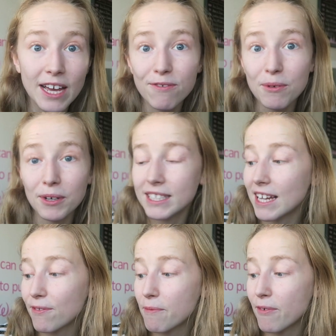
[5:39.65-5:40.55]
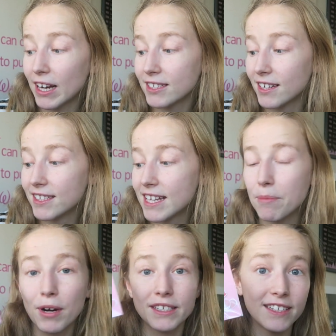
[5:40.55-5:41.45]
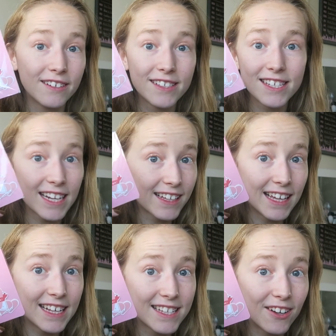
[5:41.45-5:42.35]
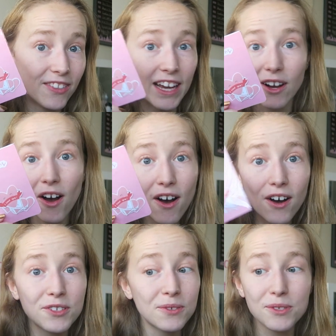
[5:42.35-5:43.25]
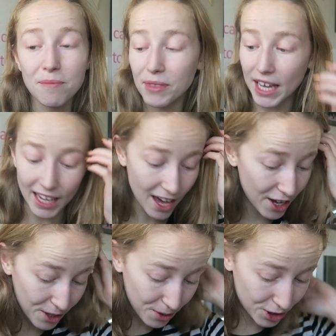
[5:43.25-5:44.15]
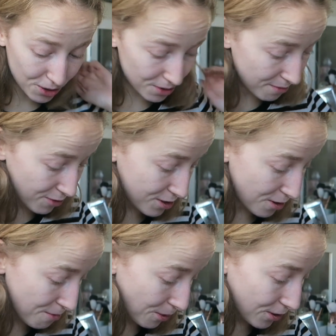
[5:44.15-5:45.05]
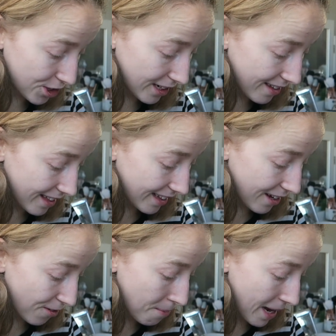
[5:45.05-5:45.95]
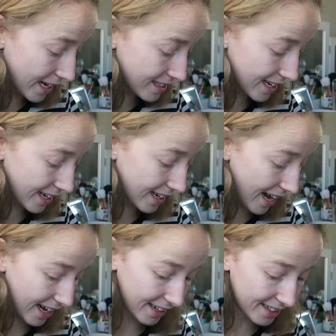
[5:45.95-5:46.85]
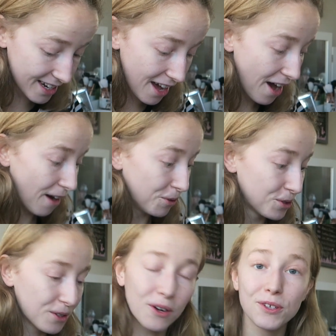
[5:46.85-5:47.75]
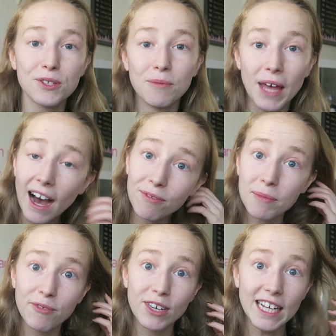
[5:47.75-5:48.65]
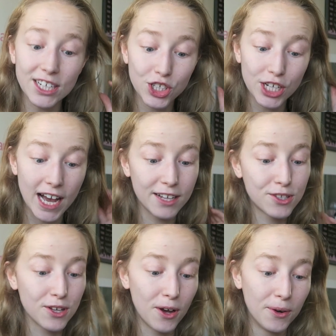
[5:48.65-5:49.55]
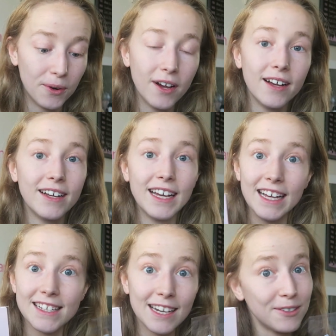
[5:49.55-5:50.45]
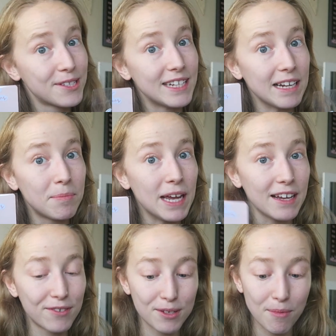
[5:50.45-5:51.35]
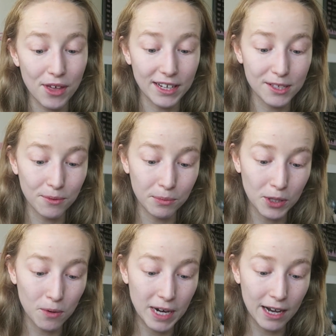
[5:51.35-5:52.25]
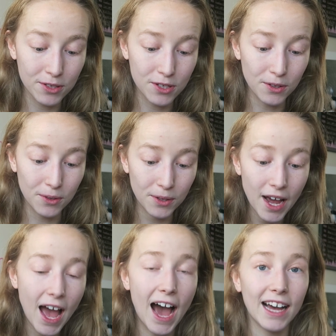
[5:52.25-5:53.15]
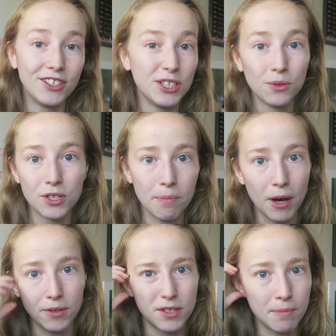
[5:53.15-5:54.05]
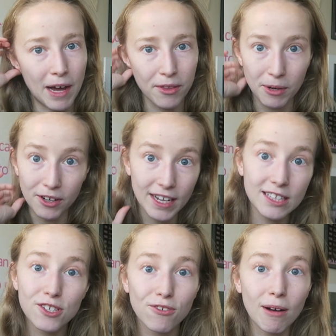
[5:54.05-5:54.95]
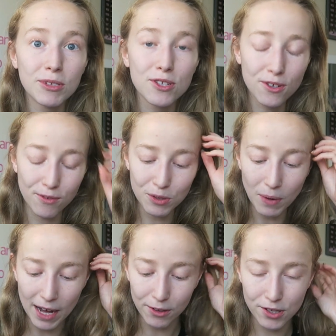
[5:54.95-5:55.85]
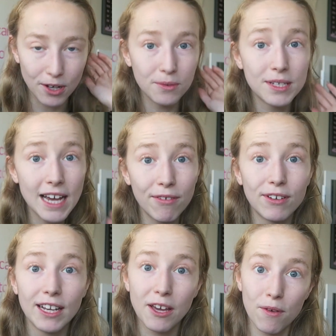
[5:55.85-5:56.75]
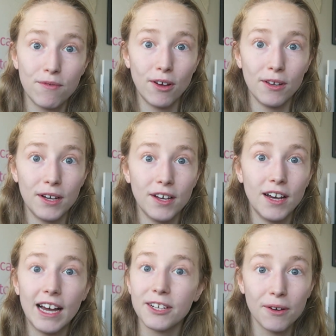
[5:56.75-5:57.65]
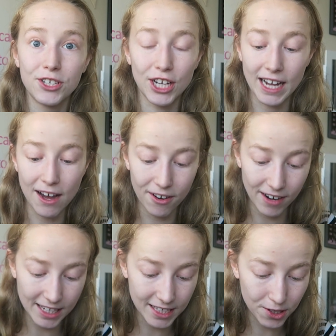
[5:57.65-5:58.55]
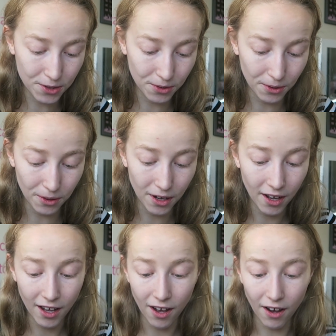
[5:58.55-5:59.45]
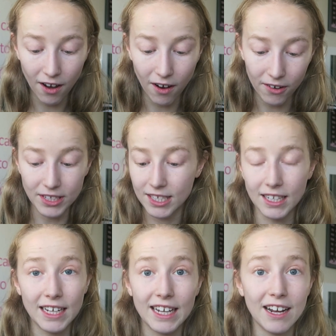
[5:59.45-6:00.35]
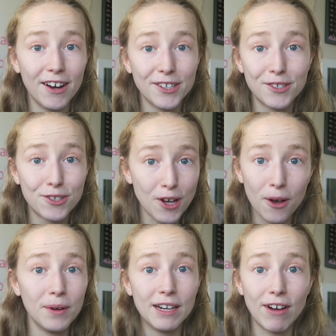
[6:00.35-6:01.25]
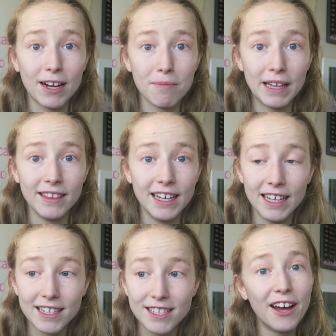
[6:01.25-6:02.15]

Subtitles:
If you wanted to give them a Valentine's Day present, you could stick this on their card or something. You could use them for so much and I think they are amazing. And I've also got some that haven't been released yet, so here's a little sneak peek of some things that will be coming out soon. And she also posts about them on her Instagram and stuff as well, so definitely go and follow her and go and check out her Etsy store. Honestly, I totally recommend this.